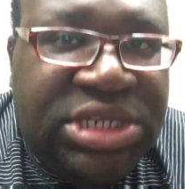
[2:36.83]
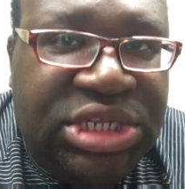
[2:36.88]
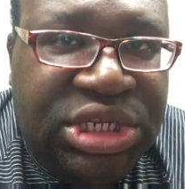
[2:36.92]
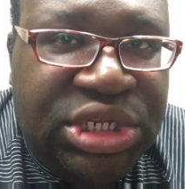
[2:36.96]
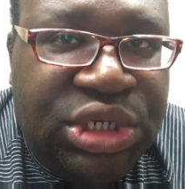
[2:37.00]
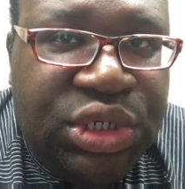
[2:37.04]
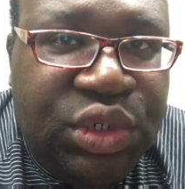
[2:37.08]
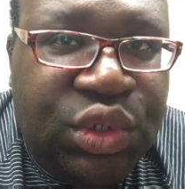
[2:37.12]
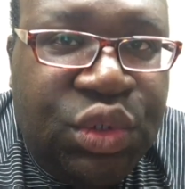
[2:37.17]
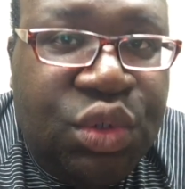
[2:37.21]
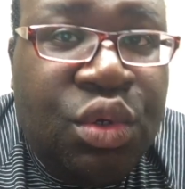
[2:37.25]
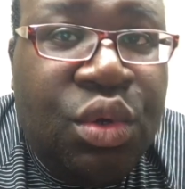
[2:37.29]

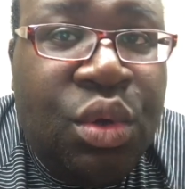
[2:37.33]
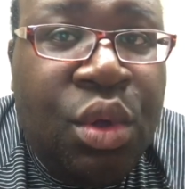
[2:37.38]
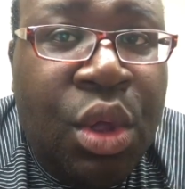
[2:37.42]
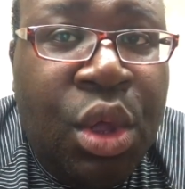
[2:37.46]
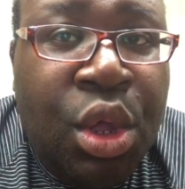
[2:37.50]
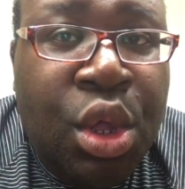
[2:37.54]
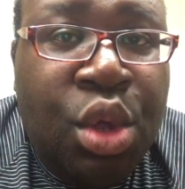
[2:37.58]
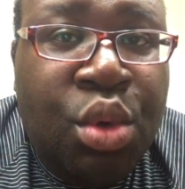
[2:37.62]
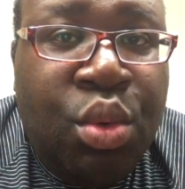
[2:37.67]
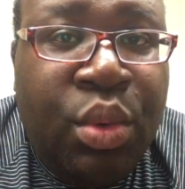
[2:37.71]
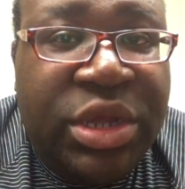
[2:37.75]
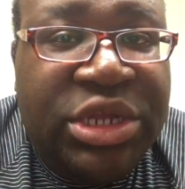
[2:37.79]
two,
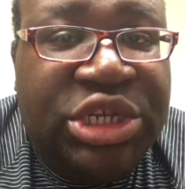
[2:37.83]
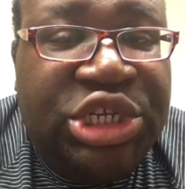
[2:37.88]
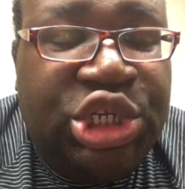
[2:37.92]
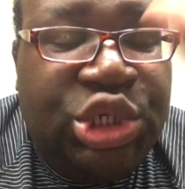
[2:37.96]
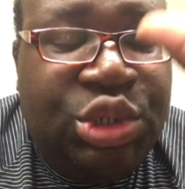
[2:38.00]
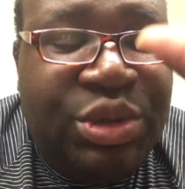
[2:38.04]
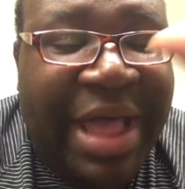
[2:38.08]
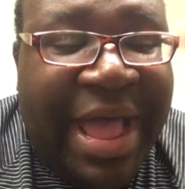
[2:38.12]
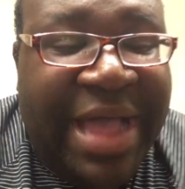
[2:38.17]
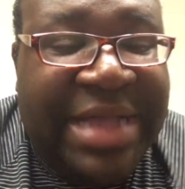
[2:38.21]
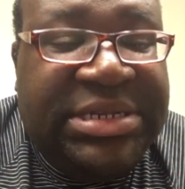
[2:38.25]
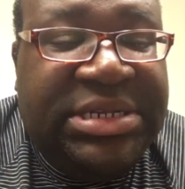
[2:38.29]

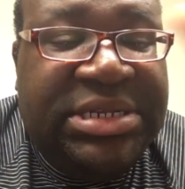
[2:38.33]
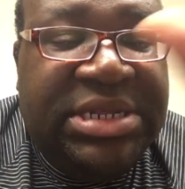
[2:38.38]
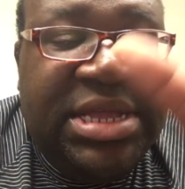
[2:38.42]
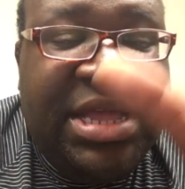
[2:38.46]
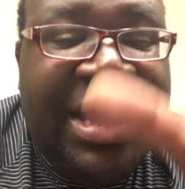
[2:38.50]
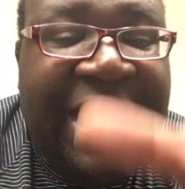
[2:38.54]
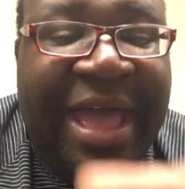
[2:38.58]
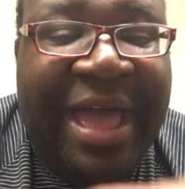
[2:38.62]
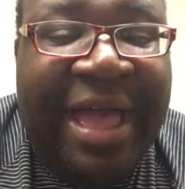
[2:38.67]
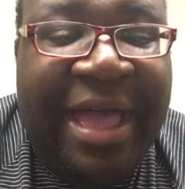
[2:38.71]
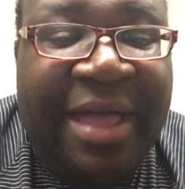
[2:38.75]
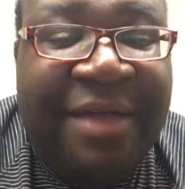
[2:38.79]
once you actually
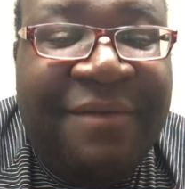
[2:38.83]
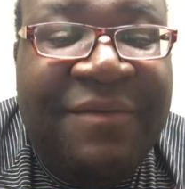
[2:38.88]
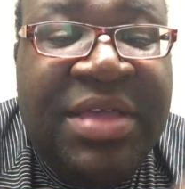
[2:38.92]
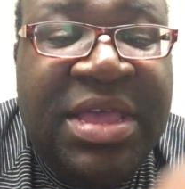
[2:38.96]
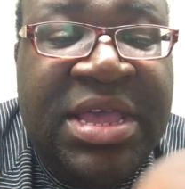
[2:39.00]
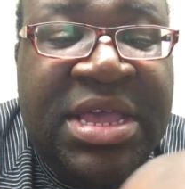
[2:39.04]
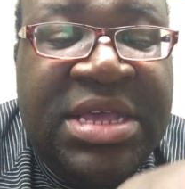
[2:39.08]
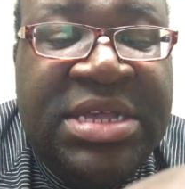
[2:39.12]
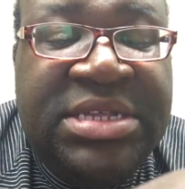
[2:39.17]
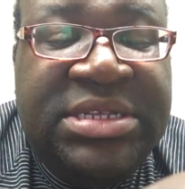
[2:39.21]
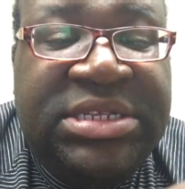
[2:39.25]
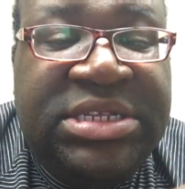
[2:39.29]
have
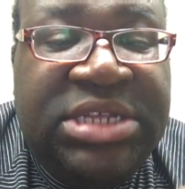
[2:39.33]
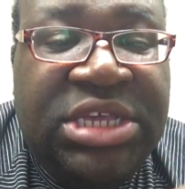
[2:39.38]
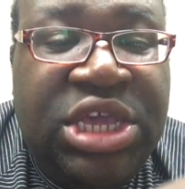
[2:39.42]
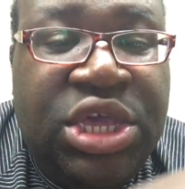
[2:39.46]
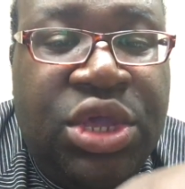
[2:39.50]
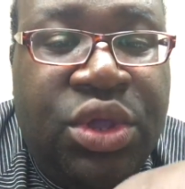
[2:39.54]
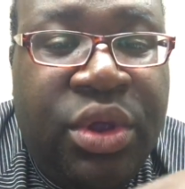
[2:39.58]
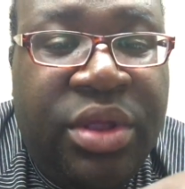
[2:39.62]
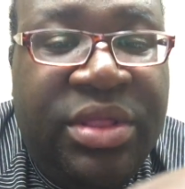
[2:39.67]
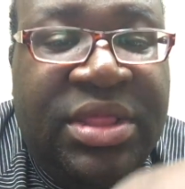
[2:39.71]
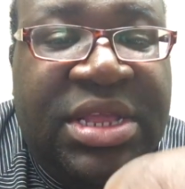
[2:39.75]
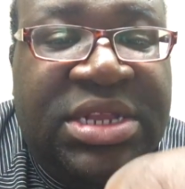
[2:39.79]

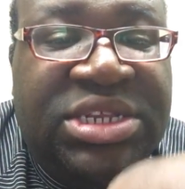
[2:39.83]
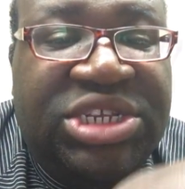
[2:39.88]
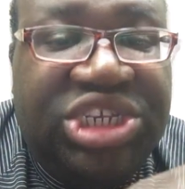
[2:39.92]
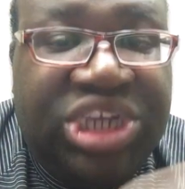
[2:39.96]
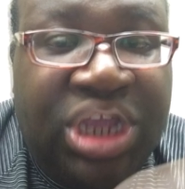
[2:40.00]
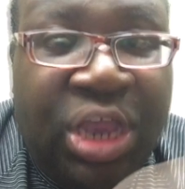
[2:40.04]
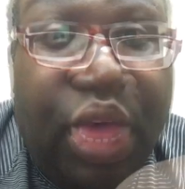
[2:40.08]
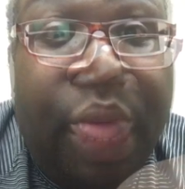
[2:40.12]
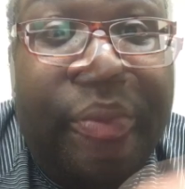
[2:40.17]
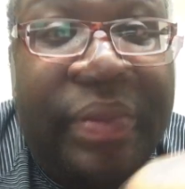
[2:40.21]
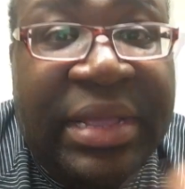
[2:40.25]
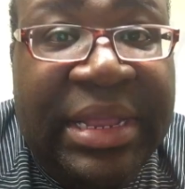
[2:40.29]
secured the
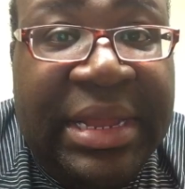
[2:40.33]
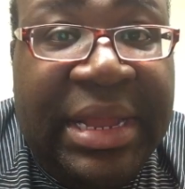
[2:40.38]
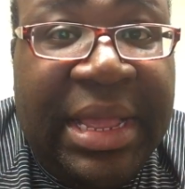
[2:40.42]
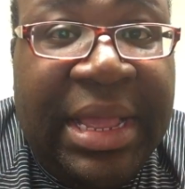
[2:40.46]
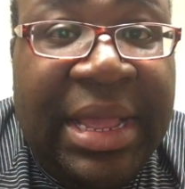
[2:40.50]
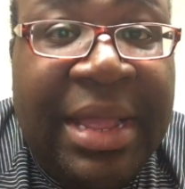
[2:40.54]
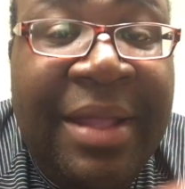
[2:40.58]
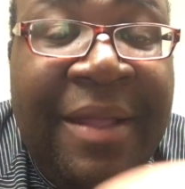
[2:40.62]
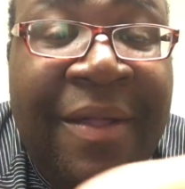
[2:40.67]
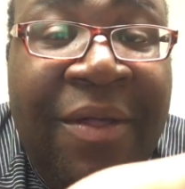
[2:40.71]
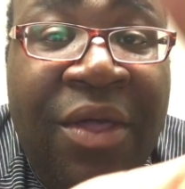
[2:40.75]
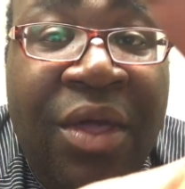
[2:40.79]
gel
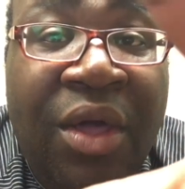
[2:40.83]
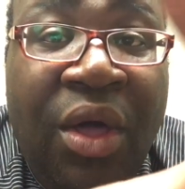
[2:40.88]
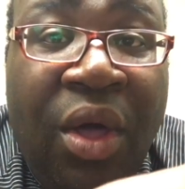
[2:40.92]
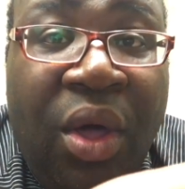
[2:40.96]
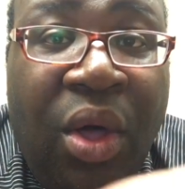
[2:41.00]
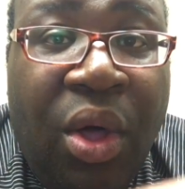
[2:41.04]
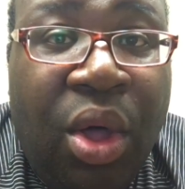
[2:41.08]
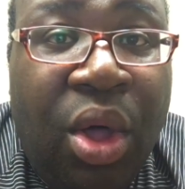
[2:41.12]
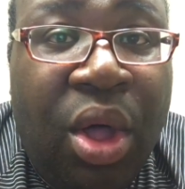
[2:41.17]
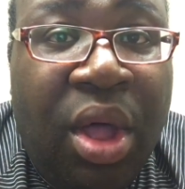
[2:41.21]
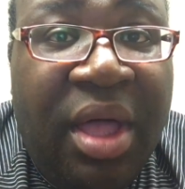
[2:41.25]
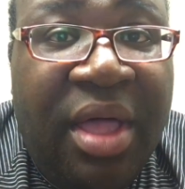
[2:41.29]
really
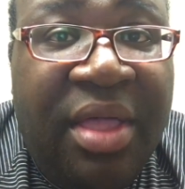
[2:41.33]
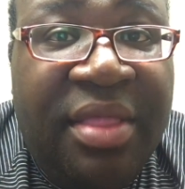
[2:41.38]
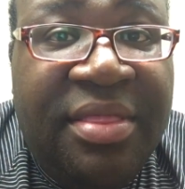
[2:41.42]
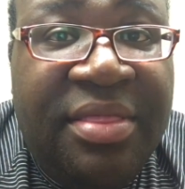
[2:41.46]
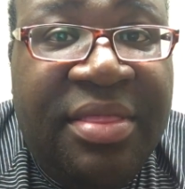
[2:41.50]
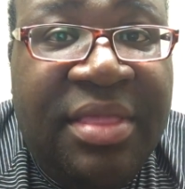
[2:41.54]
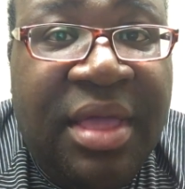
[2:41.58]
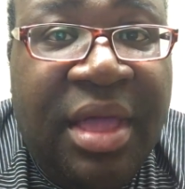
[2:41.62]
on